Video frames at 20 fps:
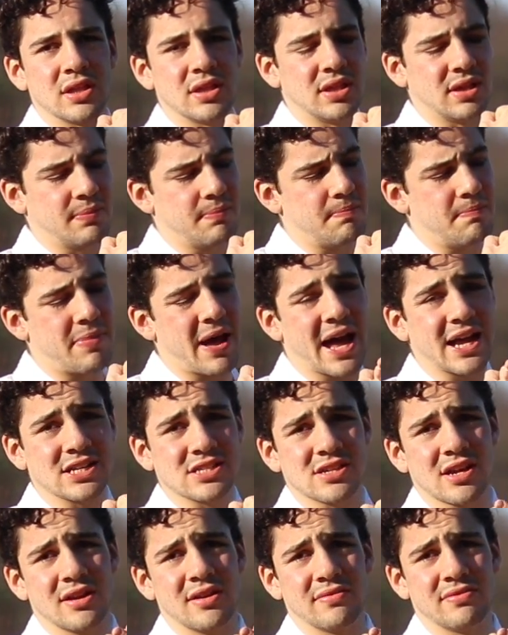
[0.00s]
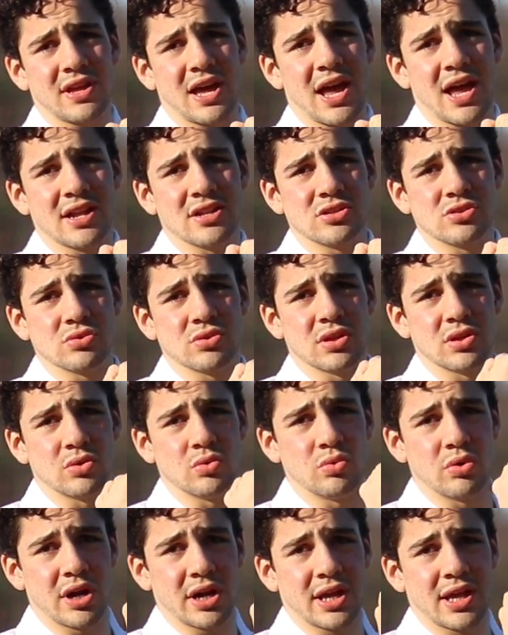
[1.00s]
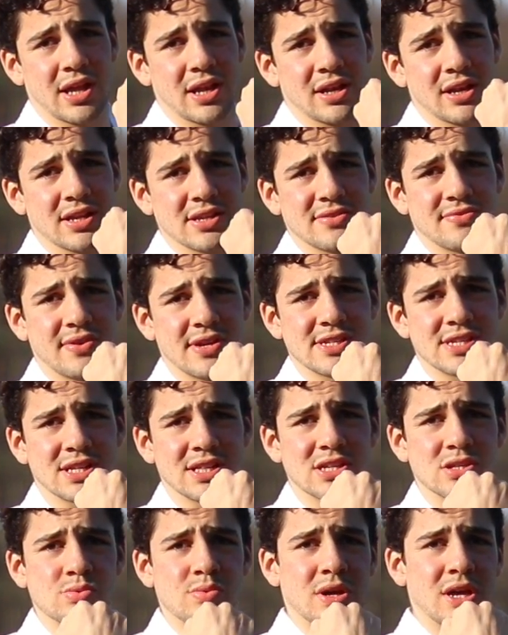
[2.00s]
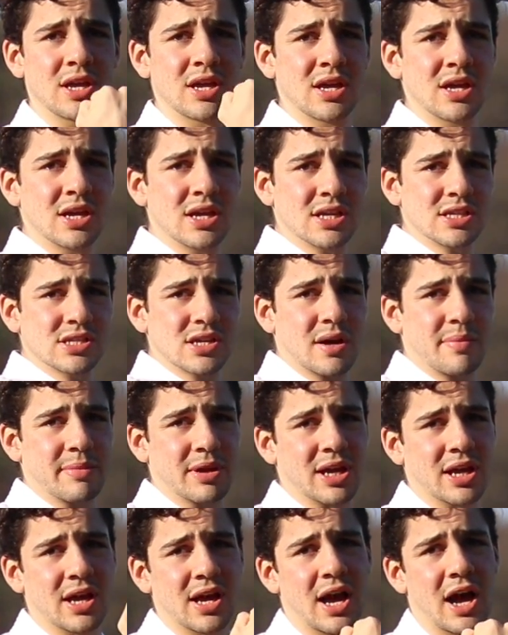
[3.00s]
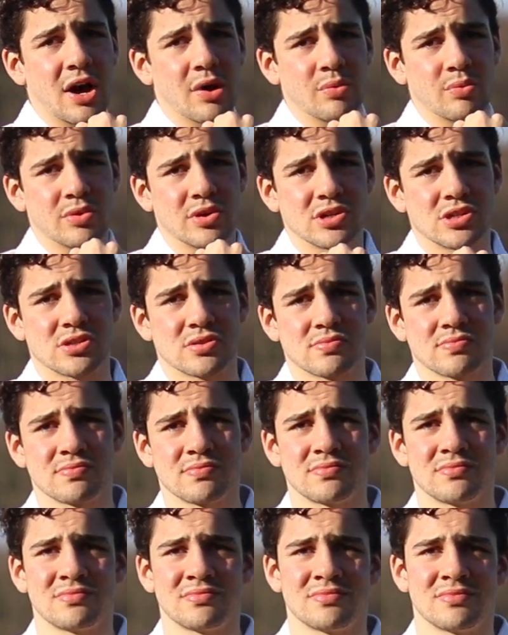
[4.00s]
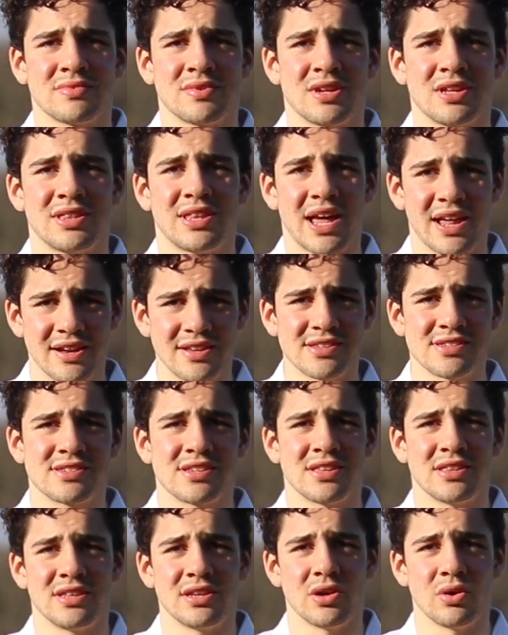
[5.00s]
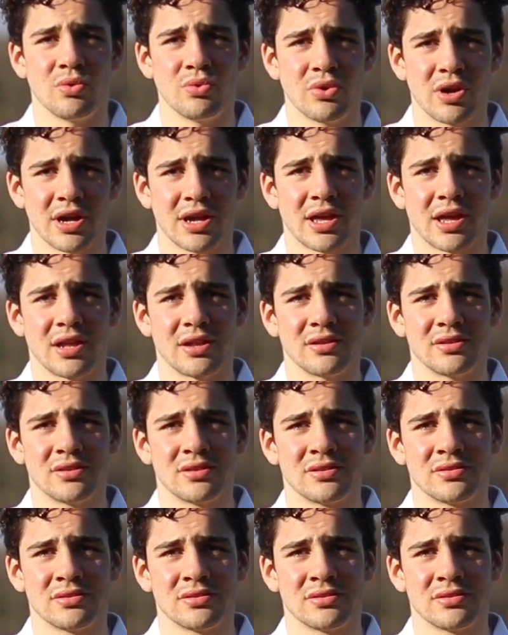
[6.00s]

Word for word: the back side of the hand so the uraken is facing this way it's coming outwards that is the uraken.